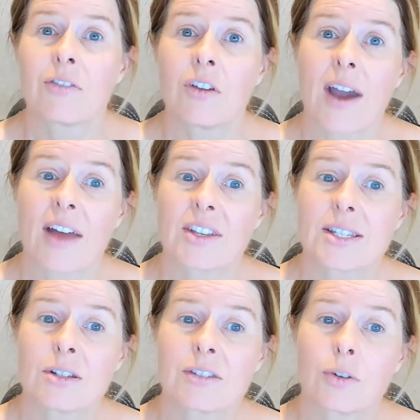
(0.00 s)
If you found
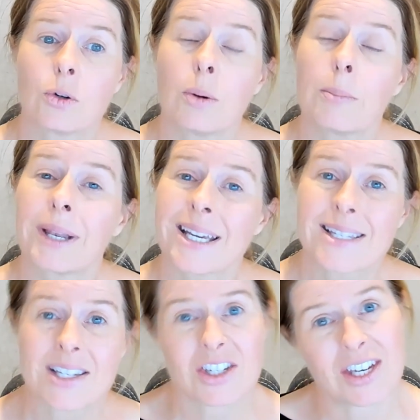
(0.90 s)
this useful,
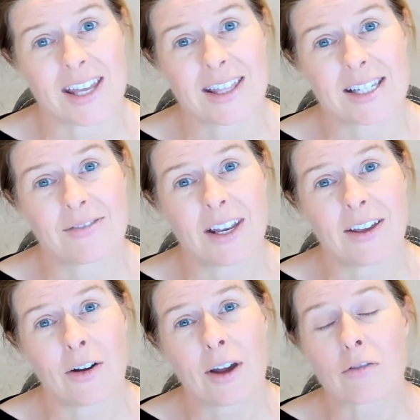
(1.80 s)
please share this
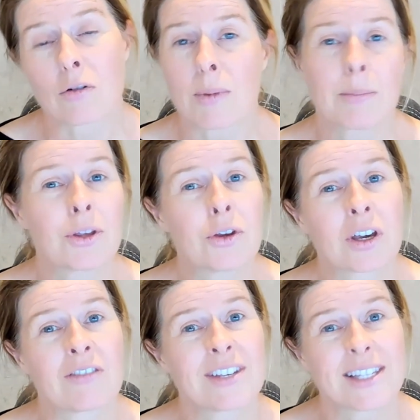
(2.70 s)
video and remember you
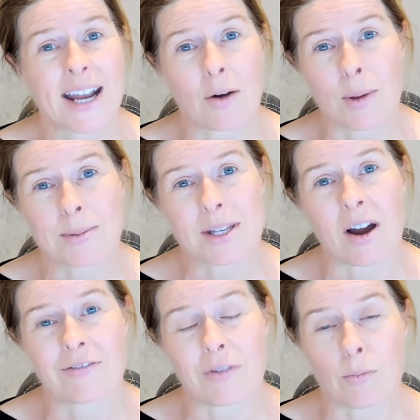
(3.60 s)
can visit our
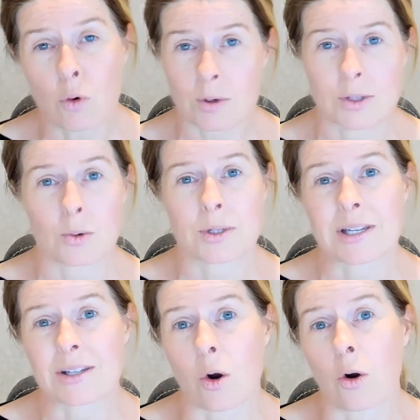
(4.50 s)
website for more
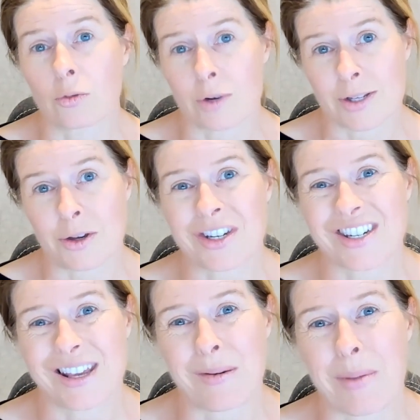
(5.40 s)
resources on
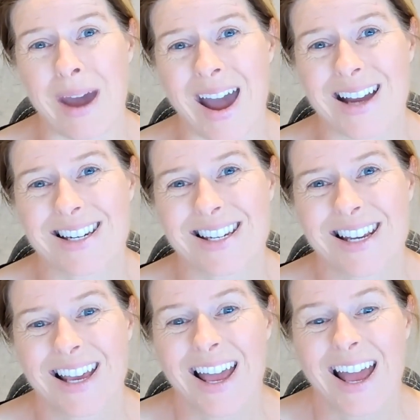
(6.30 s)
research impact.
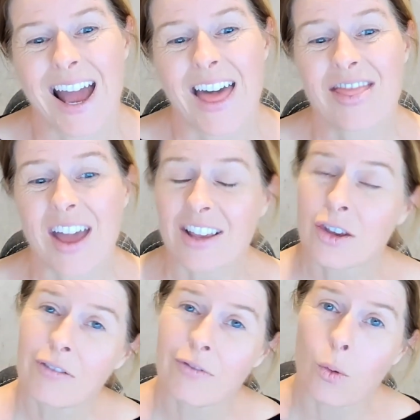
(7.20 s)
Thank
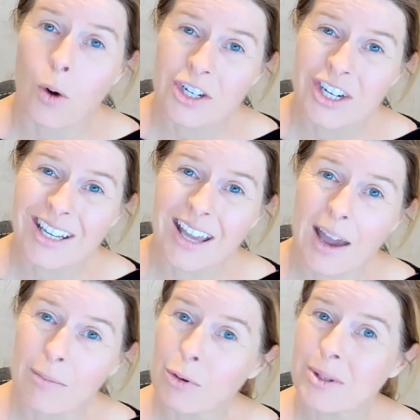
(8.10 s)
you for watching
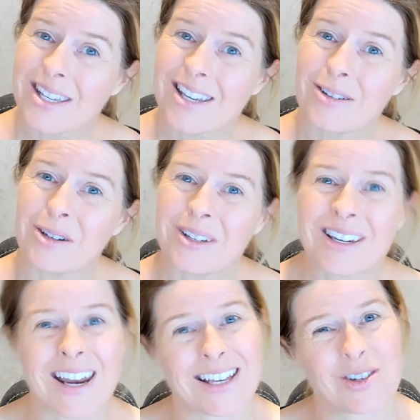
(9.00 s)
and we'll see you
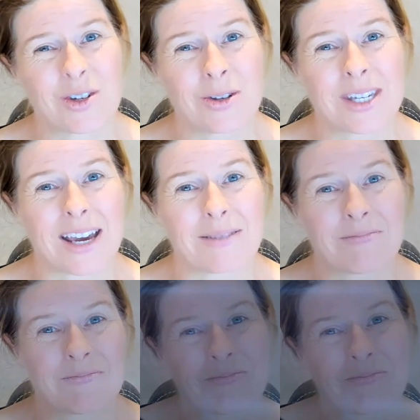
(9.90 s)
next Tuesday.